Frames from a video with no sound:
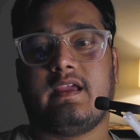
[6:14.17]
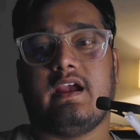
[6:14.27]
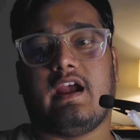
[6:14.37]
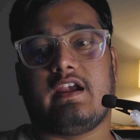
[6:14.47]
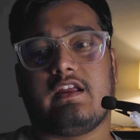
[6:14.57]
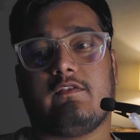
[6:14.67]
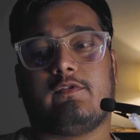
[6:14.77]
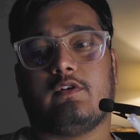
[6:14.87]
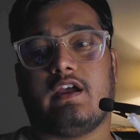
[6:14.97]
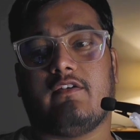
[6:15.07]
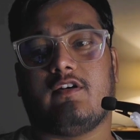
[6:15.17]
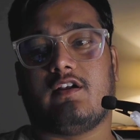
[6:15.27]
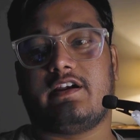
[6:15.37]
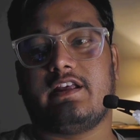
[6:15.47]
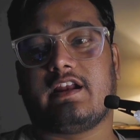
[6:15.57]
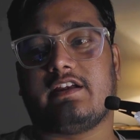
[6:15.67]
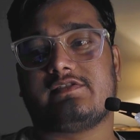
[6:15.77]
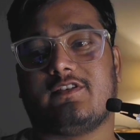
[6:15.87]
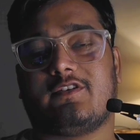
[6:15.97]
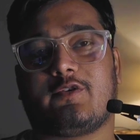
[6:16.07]
And if you have already crashed
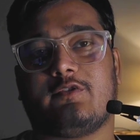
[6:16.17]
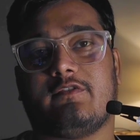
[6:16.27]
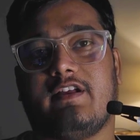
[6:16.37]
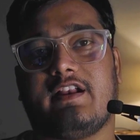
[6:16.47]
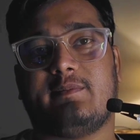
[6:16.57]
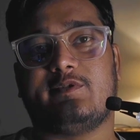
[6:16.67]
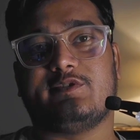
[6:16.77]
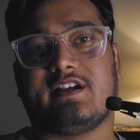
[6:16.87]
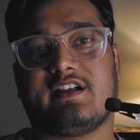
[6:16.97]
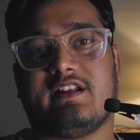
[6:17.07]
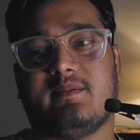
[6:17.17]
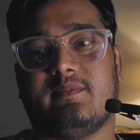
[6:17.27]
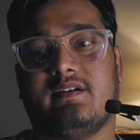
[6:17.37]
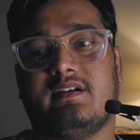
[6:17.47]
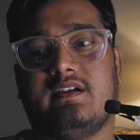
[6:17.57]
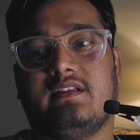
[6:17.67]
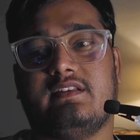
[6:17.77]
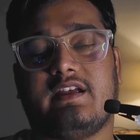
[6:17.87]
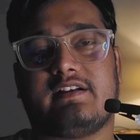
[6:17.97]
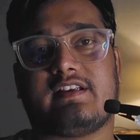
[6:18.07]
your drone, welcome to the club.
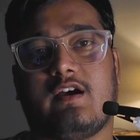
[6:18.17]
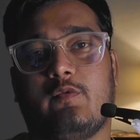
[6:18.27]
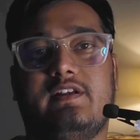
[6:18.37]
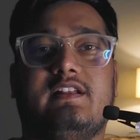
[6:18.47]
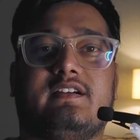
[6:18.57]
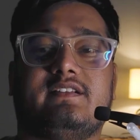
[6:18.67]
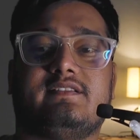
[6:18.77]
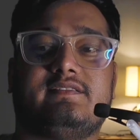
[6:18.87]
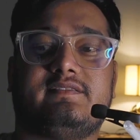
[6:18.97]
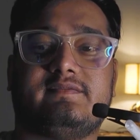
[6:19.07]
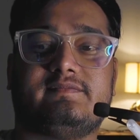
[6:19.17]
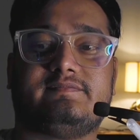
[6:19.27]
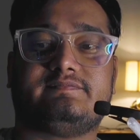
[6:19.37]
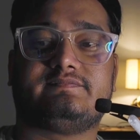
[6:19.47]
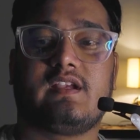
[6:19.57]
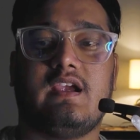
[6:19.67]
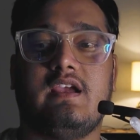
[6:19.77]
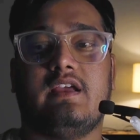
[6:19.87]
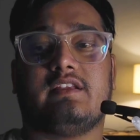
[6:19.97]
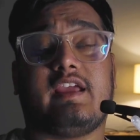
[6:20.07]
That's how we learn.
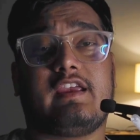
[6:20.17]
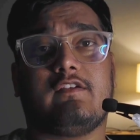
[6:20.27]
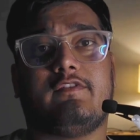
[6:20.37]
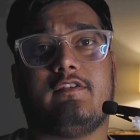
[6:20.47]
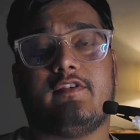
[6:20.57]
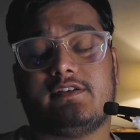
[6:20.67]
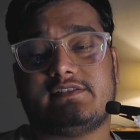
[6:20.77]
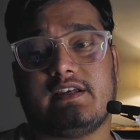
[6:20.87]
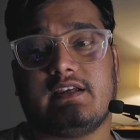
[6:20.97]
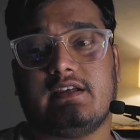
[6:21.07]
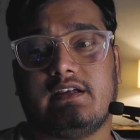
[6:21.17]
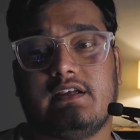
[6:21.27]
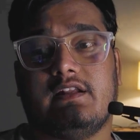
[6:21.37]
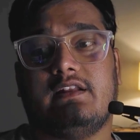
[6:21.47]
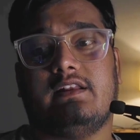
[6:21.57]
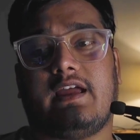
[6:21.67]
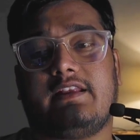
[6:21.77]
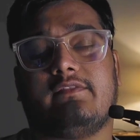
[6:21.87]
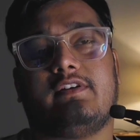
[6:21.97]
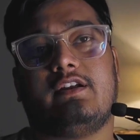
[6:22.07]
Thank you for watching. Like the
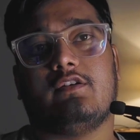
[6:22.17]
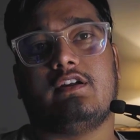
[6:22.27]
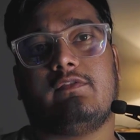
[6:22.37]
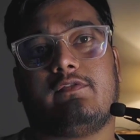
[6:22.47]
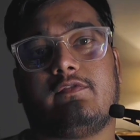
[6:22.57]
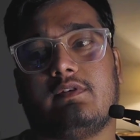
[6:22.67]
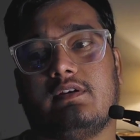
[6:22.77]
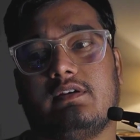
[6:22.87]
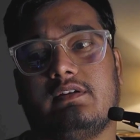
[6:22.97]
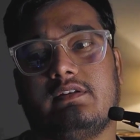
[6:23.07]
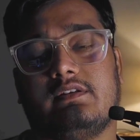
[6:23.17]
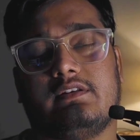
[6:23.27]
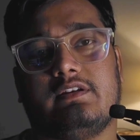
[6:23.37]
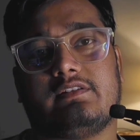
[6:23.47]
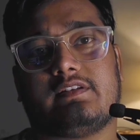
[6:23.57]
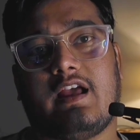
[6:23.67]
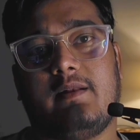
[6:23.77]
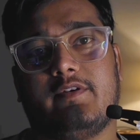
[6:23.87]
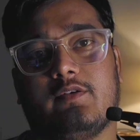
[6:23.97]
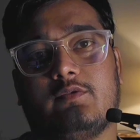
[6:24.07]
video if this
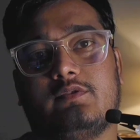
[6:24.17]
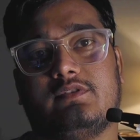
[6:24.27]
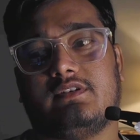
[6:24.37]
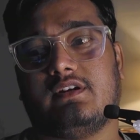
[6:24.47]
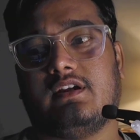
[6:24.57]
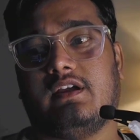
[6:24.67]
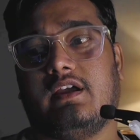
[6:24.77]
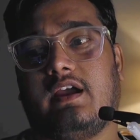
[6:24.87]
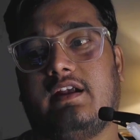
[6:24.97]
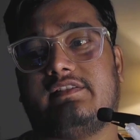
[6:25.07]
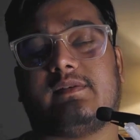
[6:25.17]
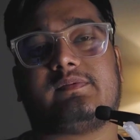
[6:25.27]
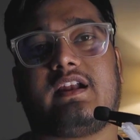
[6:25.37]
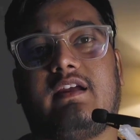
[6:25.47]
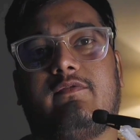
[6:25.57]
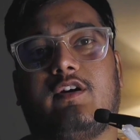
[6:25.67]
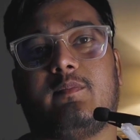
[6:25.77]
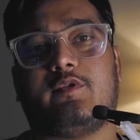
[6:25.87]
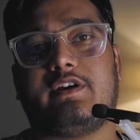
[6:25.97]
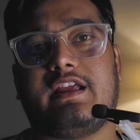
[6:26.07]
helped you, and subscribe for
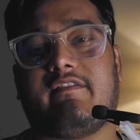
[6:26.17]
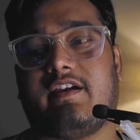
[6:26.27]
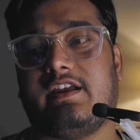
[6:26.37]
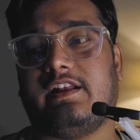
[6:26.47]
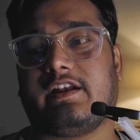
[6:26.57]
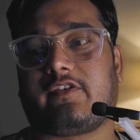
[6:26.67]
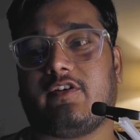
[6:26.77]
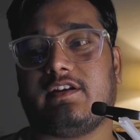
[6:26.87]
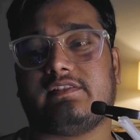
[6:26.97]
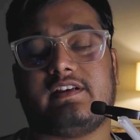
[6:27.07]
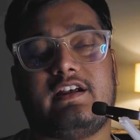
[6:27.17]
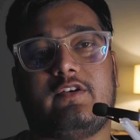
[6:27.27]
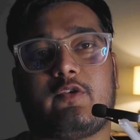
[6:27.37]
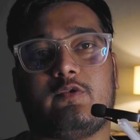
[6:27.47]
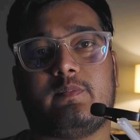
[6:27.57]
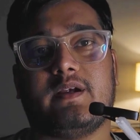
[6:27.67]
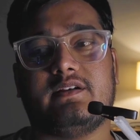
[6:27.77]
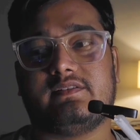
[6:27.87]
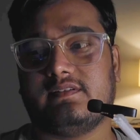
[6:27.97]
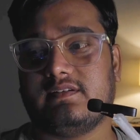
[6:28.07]
more DIY electronics and drone
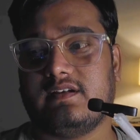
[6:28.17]
builds.